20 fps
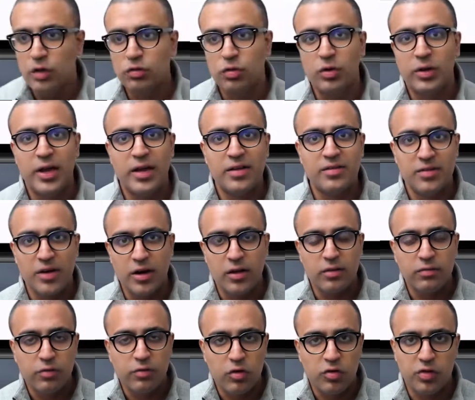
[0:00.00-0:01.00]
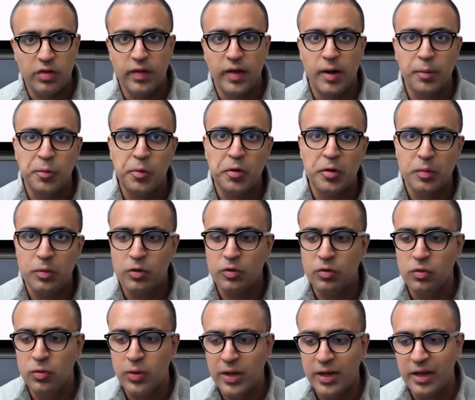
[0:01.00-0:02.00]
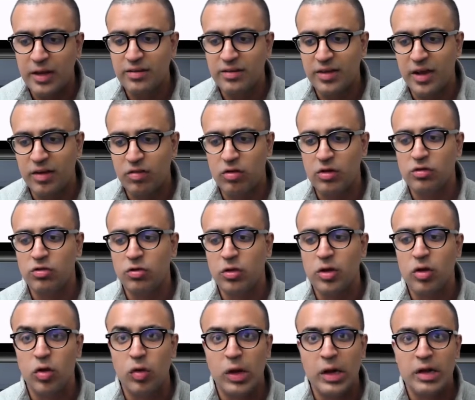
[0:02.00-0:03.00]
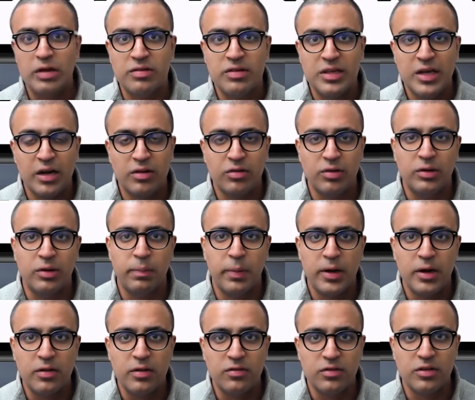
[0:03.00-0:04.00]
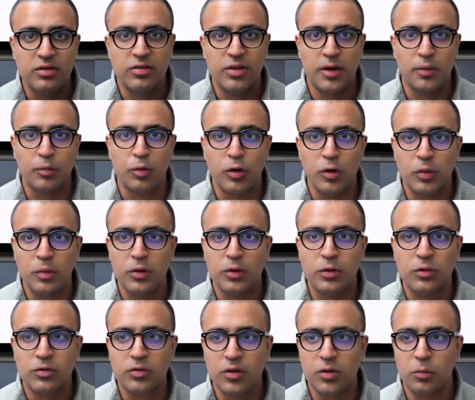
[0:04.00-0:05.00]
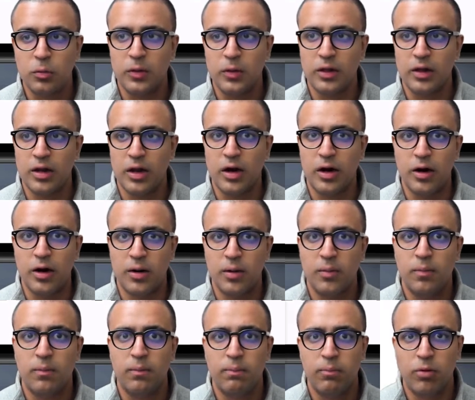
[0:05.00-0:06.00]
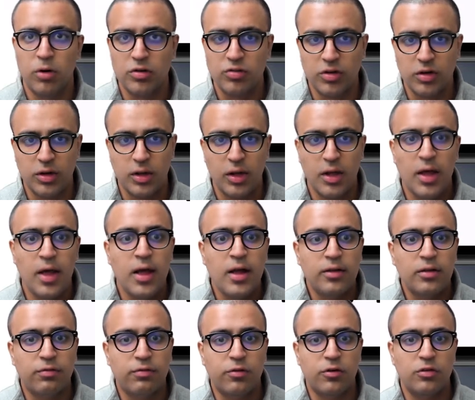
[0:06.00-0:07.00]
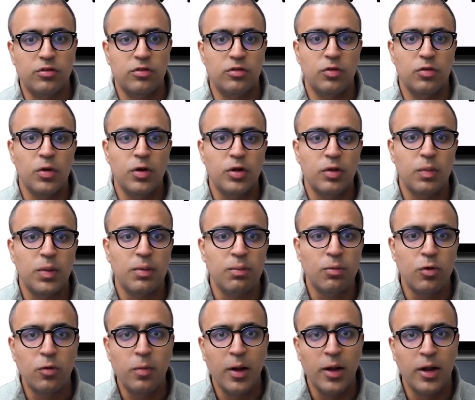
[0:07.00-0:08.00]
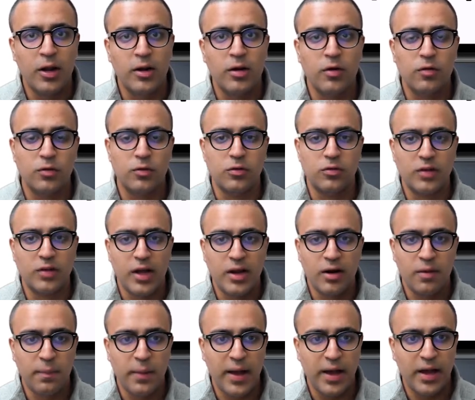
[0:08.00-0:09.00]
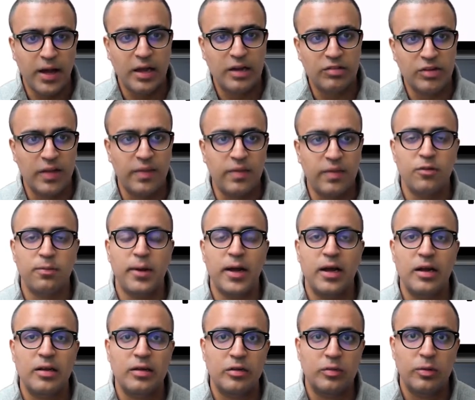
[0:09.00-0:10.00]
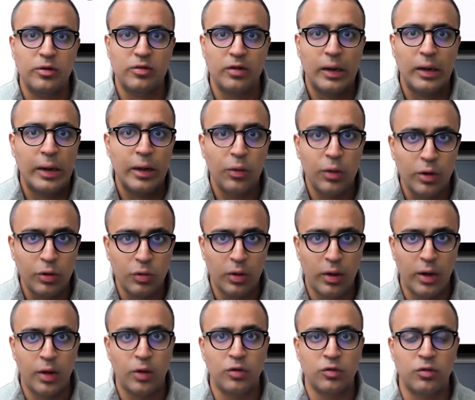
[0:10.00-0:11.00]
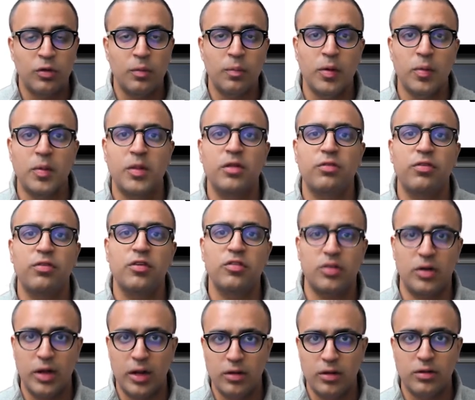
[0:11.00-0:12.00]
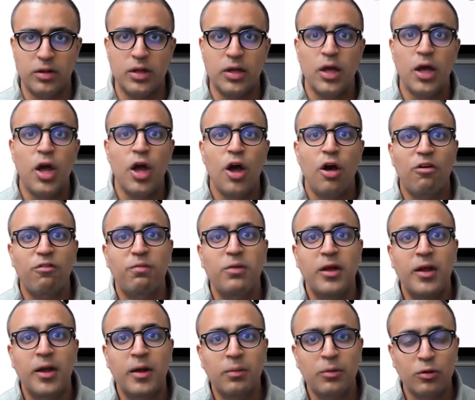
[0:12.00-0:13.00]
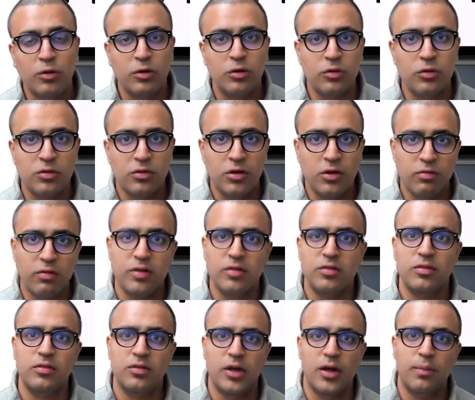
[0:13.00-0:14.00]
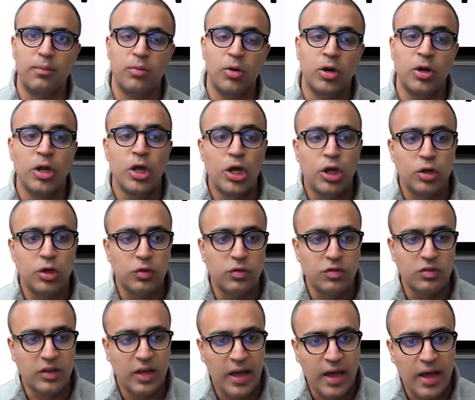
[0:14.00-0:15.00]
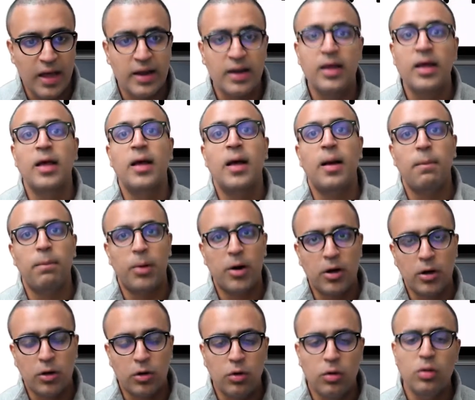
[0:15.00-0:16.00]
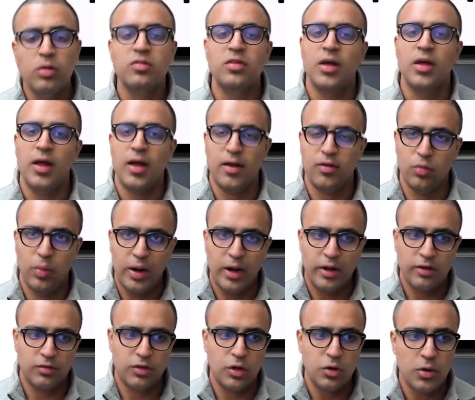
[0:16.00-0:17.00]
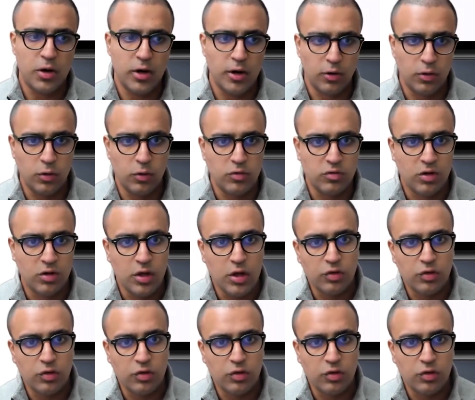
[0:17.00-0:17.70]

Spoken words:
So to get started, the first thing that I'm going to be doing is actually showing you guys the actual dependencies that I'm going to be using within our project. The first is going to be mobile underscore scanner package, and this package is basically going to allow us to implement the functionality of being able to use the device's camera to scan barcodes as well as QR codes.